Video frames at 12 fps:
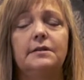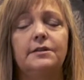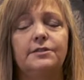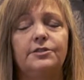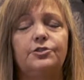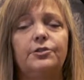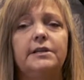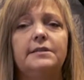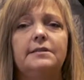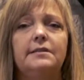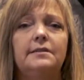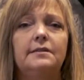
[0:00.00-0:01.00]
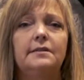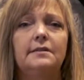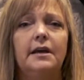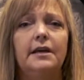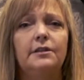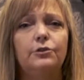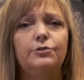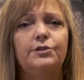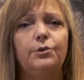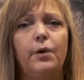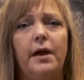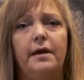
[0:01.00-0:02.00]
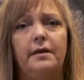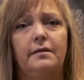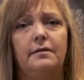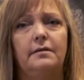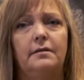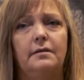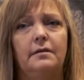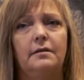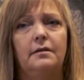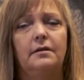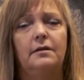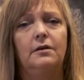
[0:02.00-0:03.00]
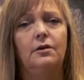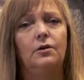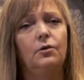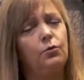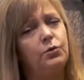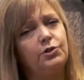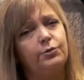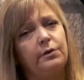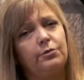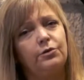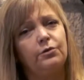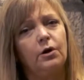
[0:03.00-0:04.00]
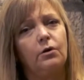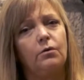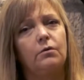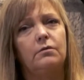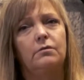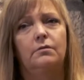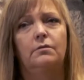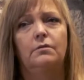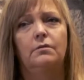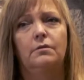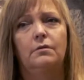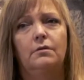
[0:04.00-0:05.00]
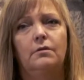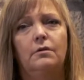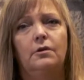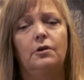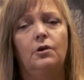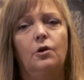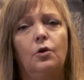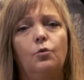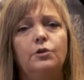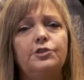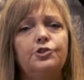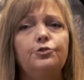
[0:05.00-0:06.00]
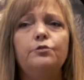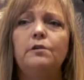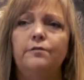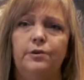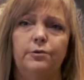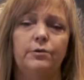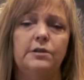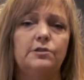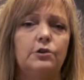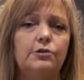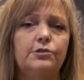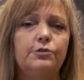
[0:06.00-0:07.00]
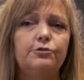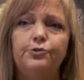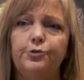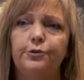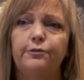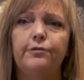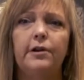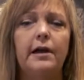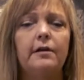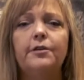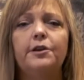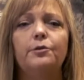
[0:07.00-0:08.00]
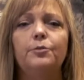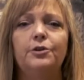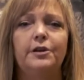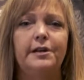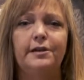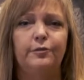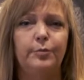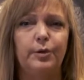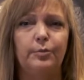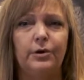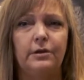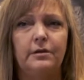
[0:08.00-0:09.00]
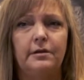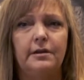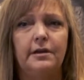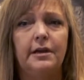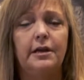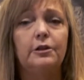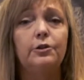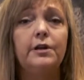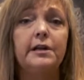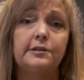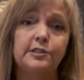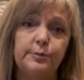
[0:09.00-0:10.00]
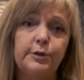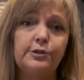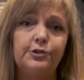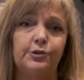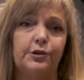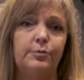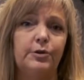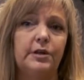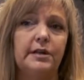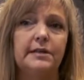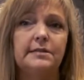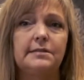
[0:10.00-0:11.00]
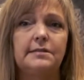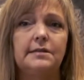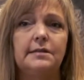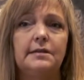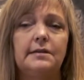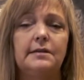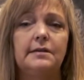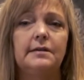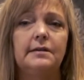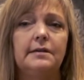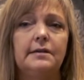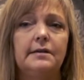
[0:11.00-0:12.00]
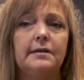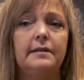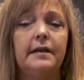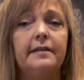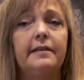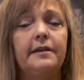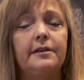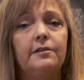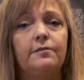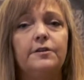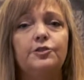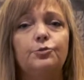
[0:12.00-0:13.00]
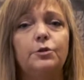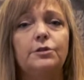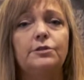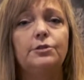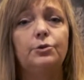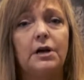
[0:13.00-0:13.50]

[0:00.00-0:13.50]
constrict, and lose your way. Which way will you go? What's true of you is also true for every community of people, including our spiritual communities. Like the individuals who